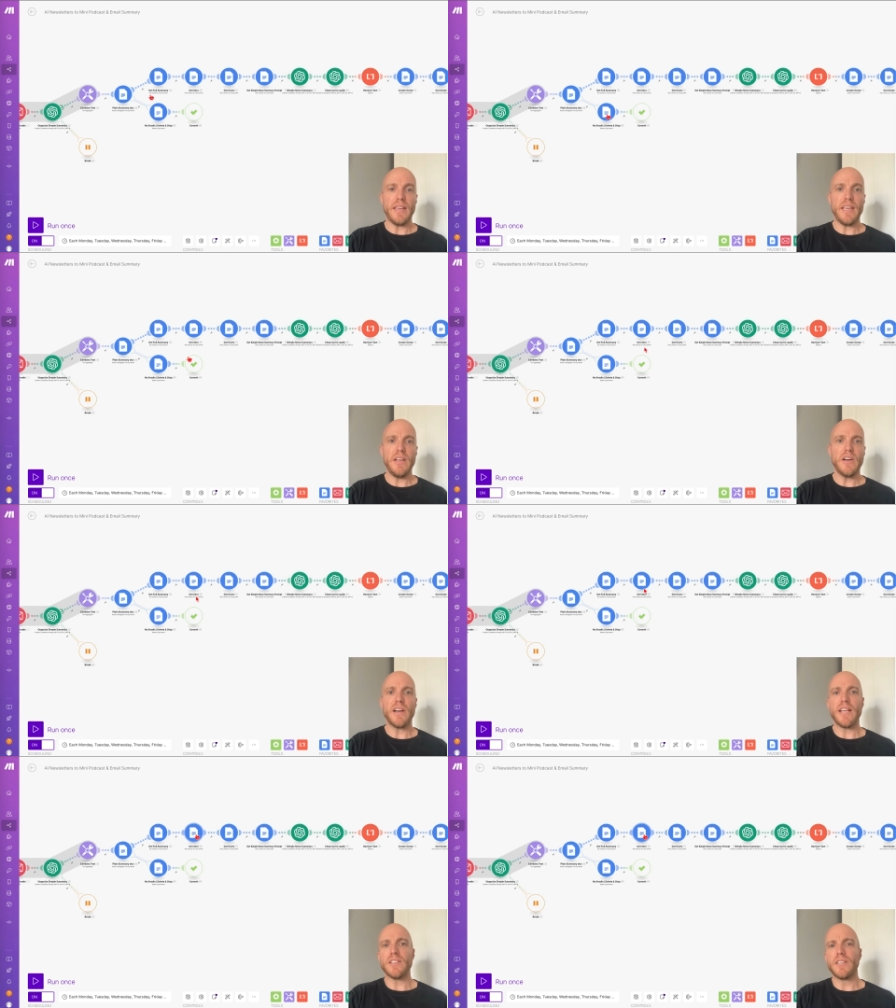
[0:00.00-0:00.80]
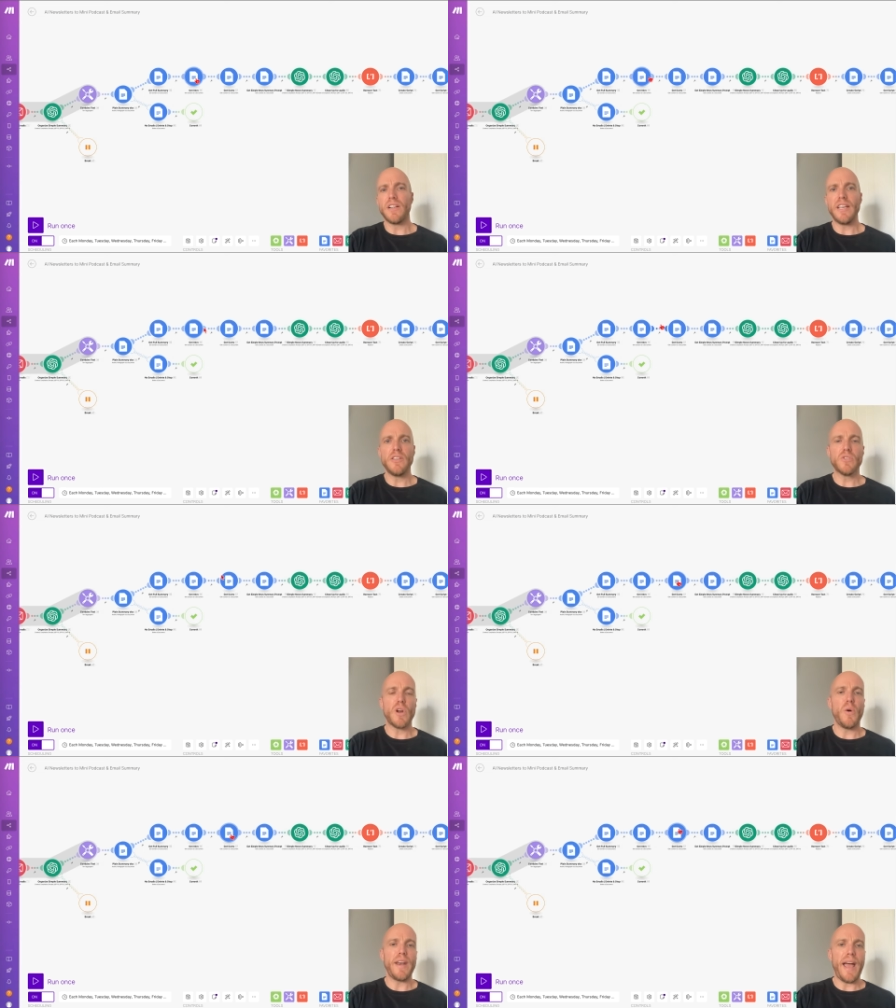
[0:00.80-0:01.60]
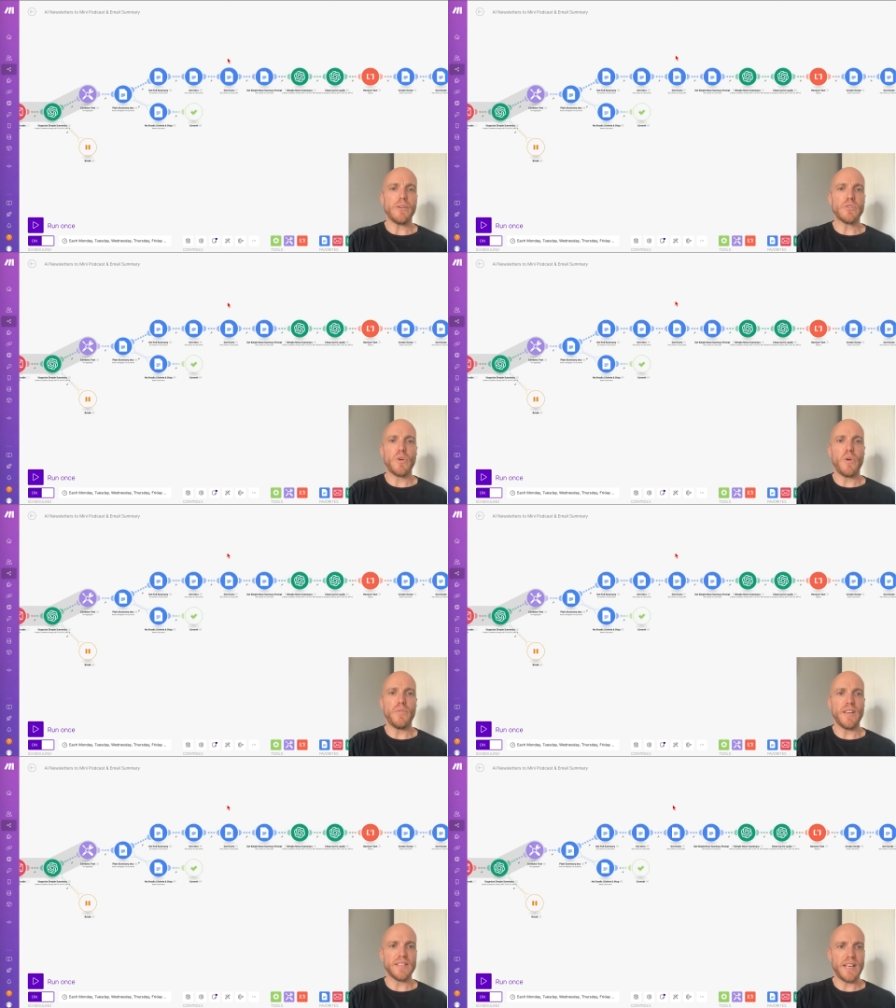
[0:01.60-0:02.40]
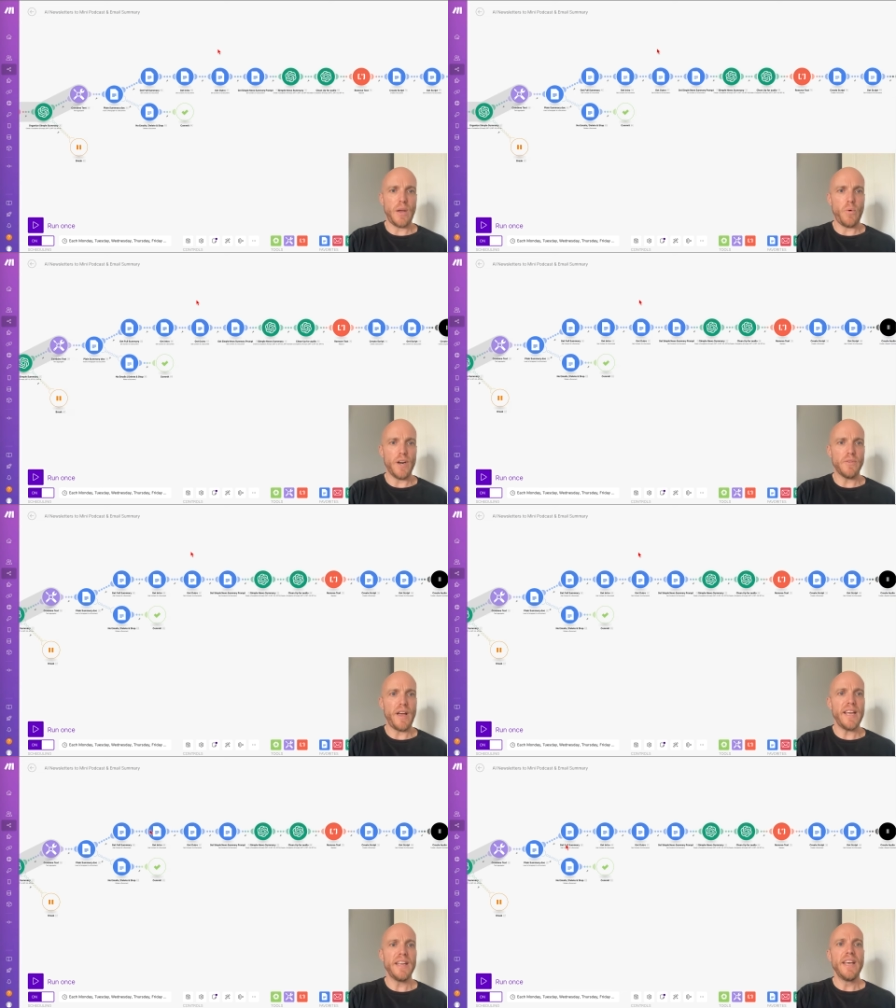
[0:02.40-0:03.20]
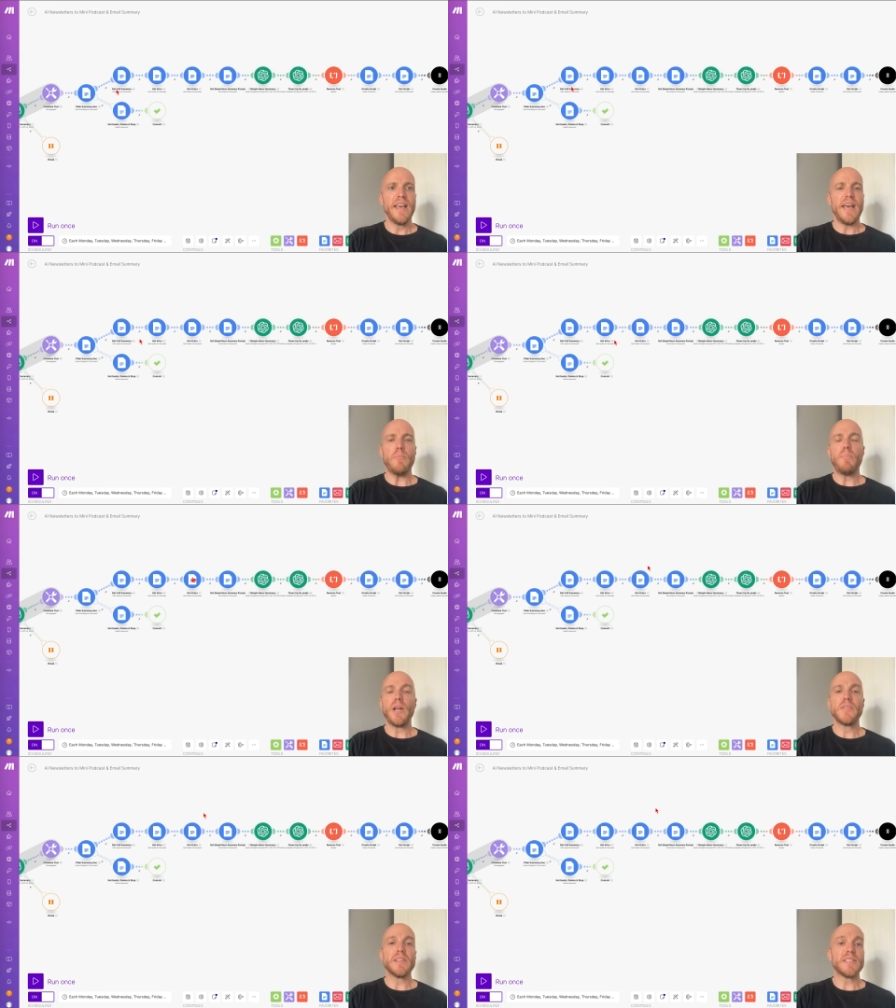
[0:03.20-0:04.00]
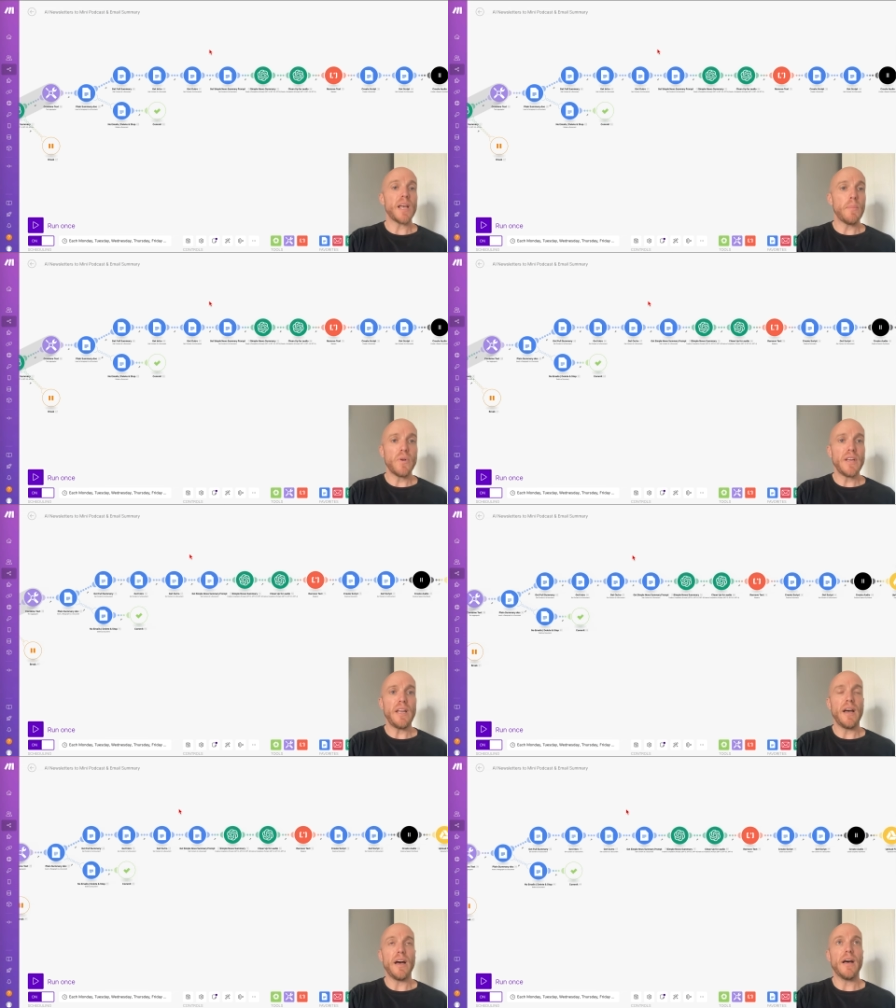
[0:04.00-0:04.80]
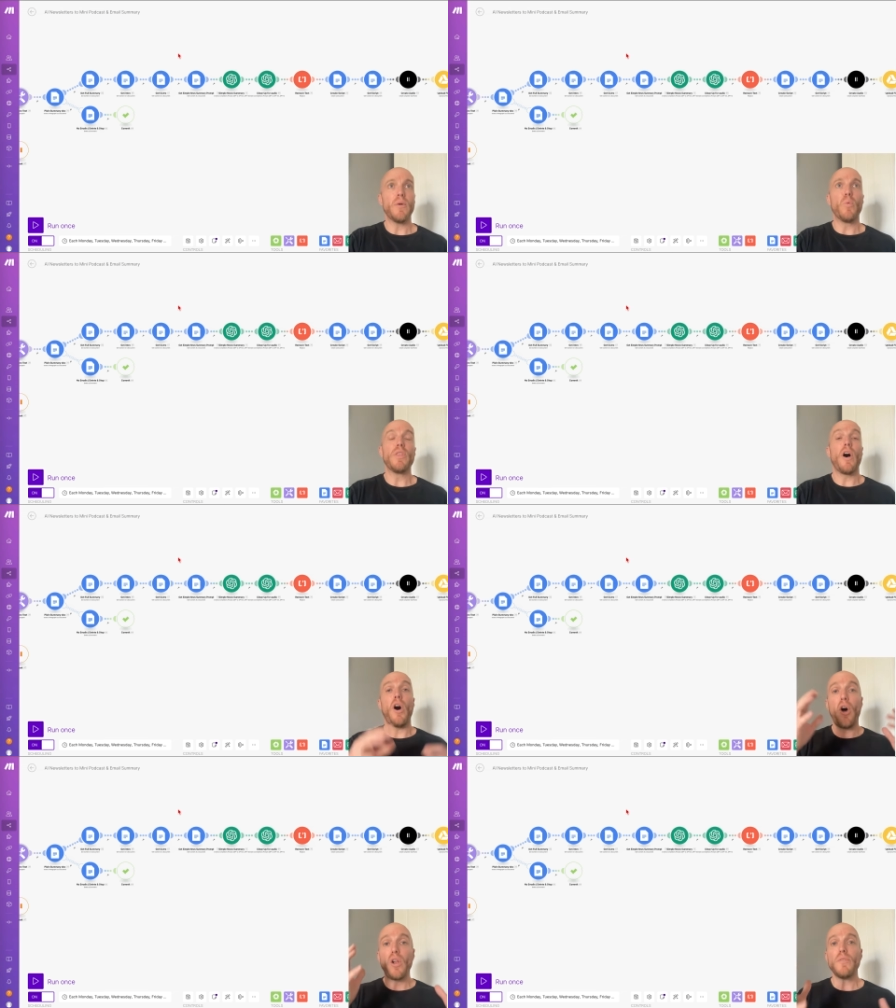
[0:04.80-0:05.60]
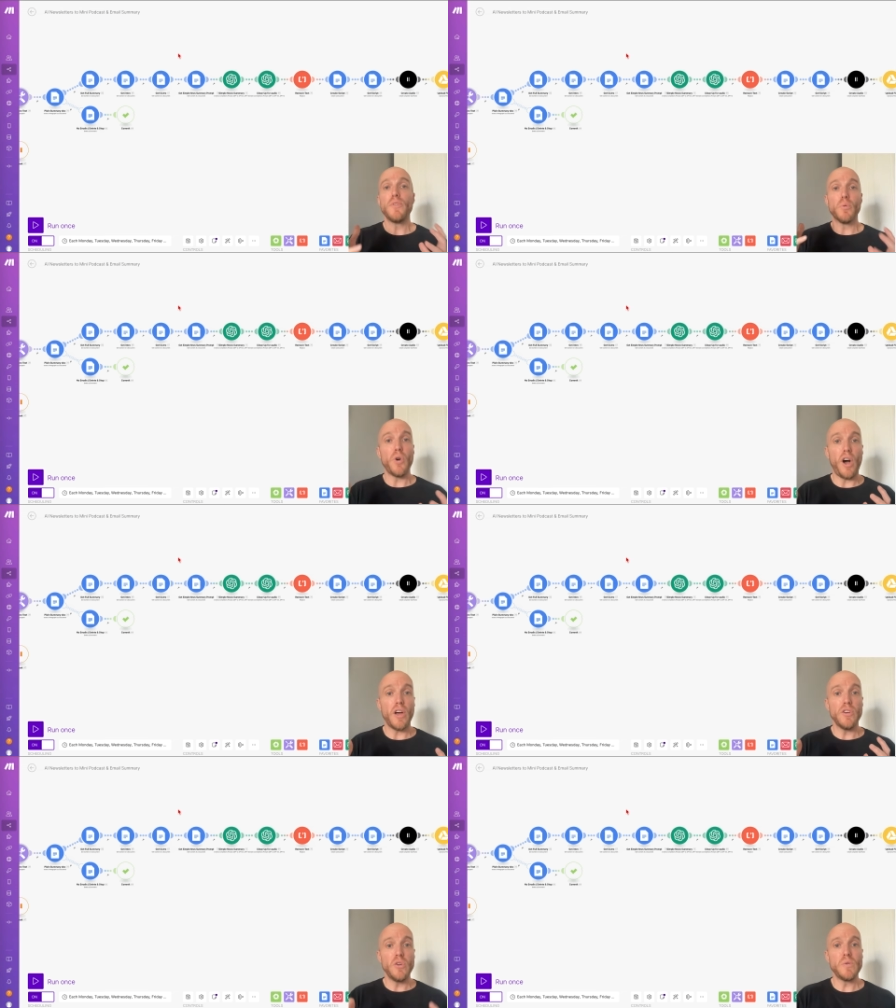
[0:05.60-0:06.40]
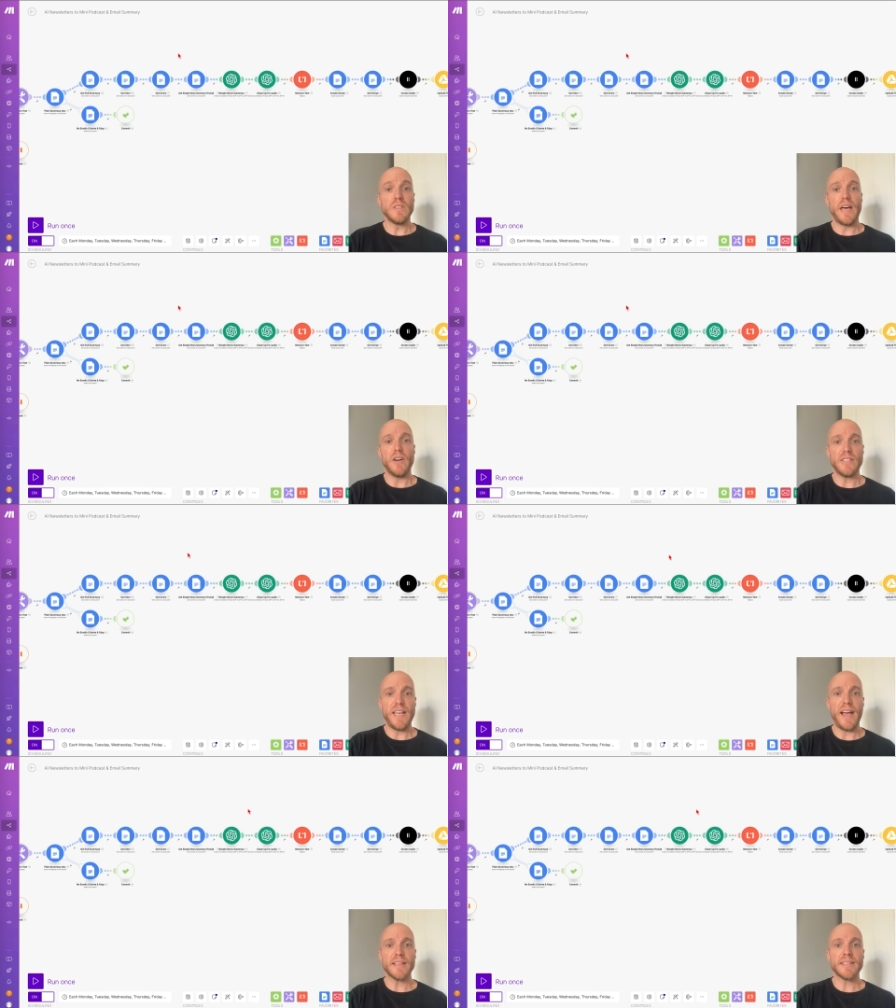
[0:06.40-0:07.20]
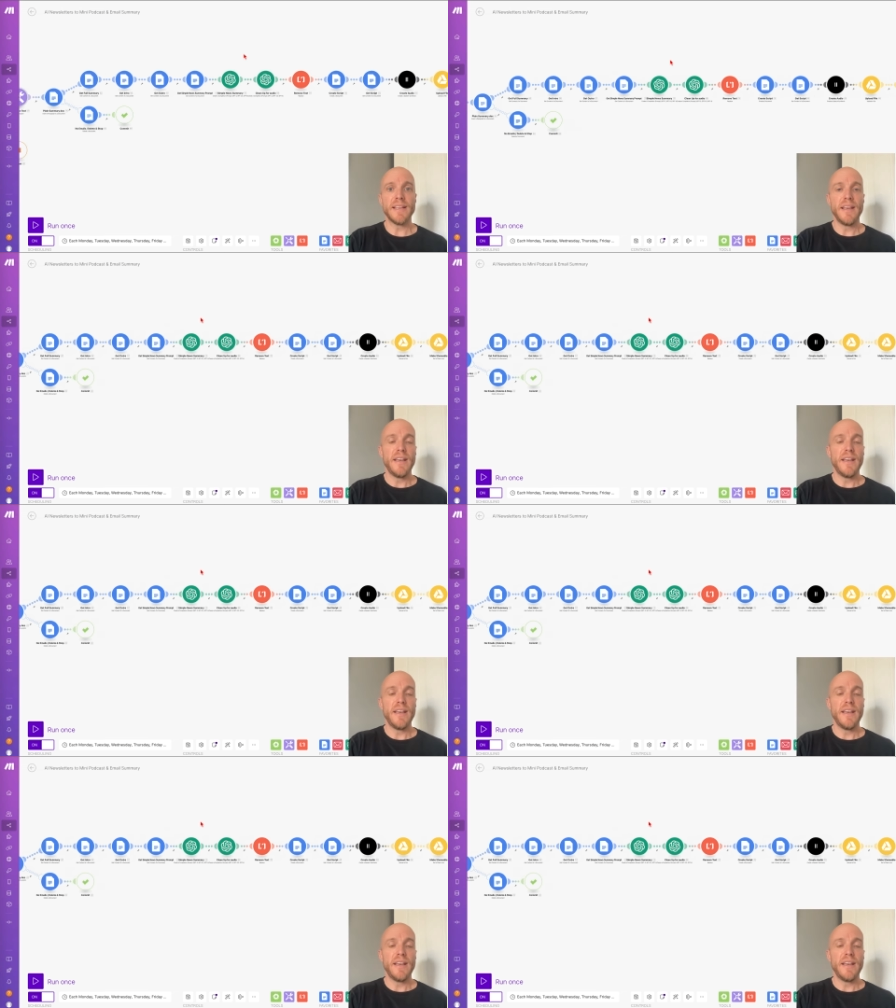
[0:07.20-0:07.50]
here. It gets a little intro and outro of things that I want to write. It builds a summary with all of the raw newsletter text.